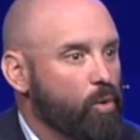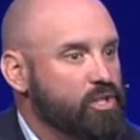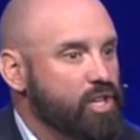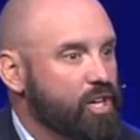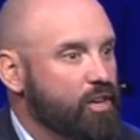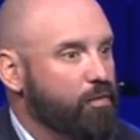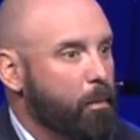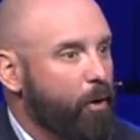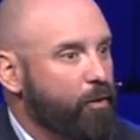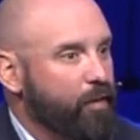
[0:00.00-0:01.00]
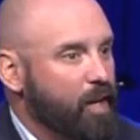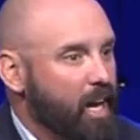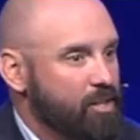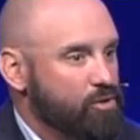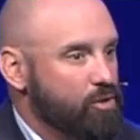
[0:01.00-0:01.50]
oh, he's going to give the
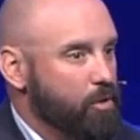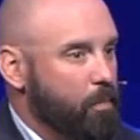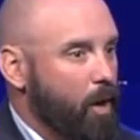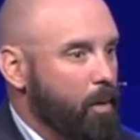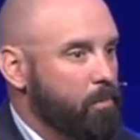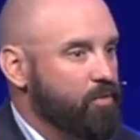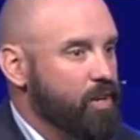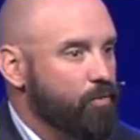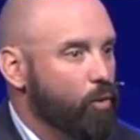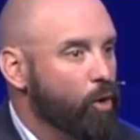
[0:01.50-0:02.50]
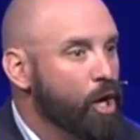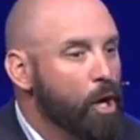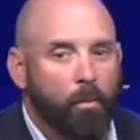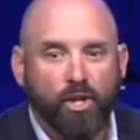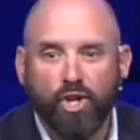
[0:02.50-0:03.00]
perfect answer to the problem of evil.
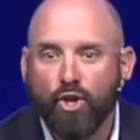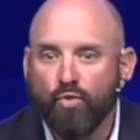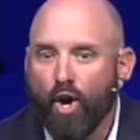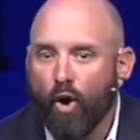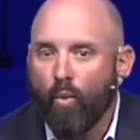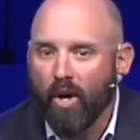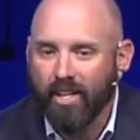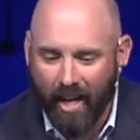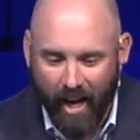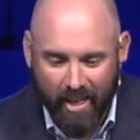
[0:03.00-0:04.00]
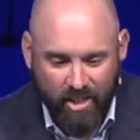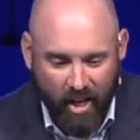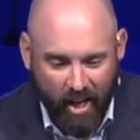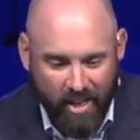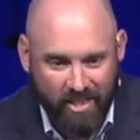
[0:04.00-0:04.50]
But do you know what God
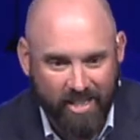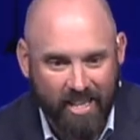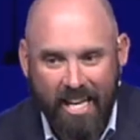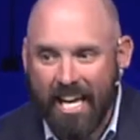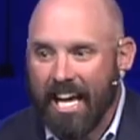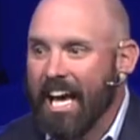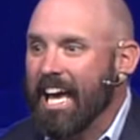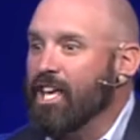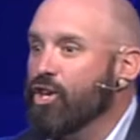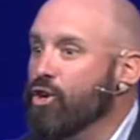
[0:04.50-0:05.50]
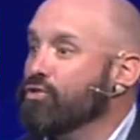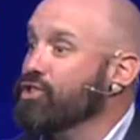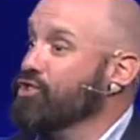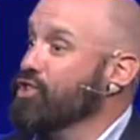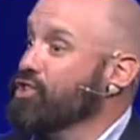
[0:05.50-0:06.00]
does? He
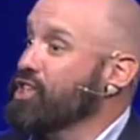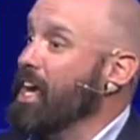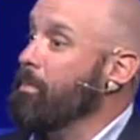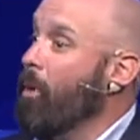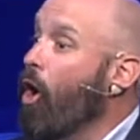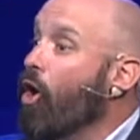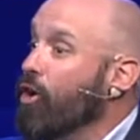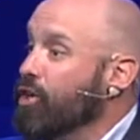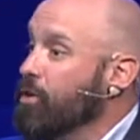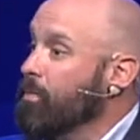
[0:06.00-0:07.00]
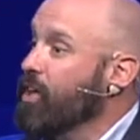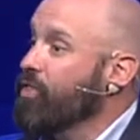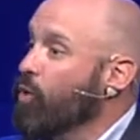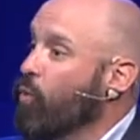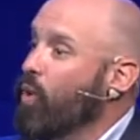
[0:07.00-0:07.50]
uses the same
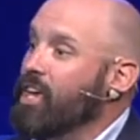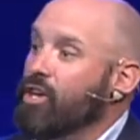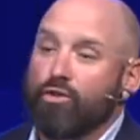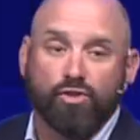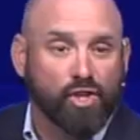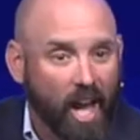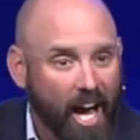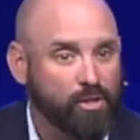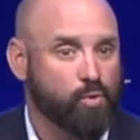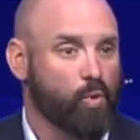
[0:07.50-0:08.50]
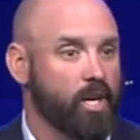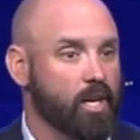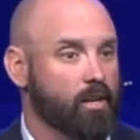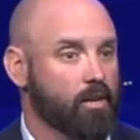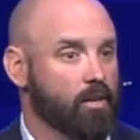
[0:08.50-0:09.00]
argument that we used last
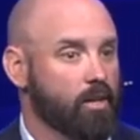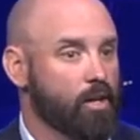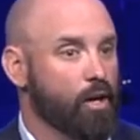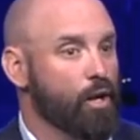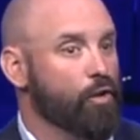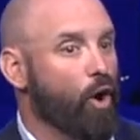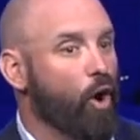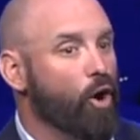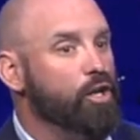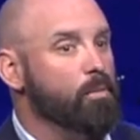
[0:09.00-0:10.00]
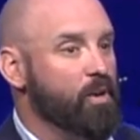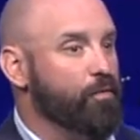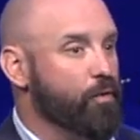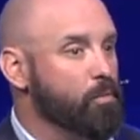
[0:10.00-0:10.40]
week the argument